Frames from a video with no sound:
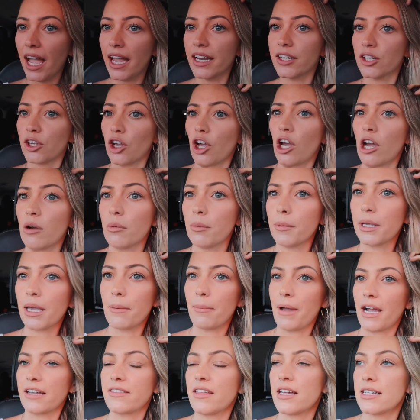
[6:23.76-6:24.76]
And Kurt, when we
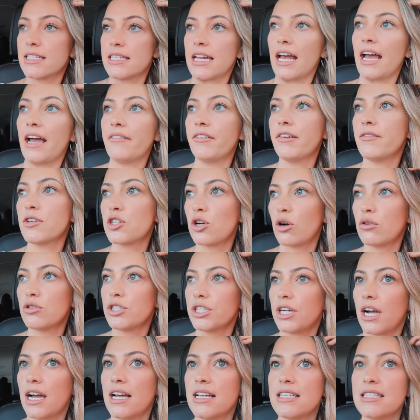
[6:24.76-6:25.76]
get back there today, I haven't told
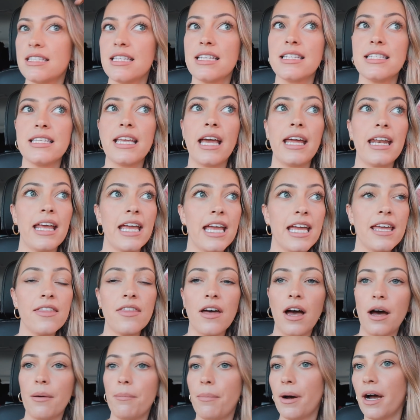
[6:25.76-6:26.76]
you guys this yet
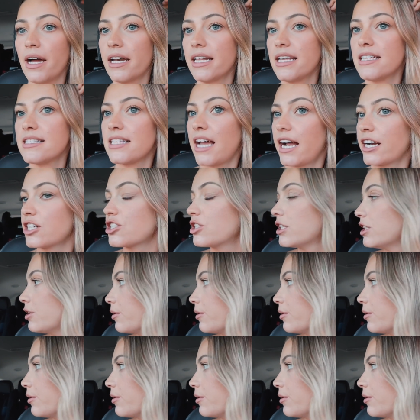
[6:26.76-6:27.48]
either, but he's actually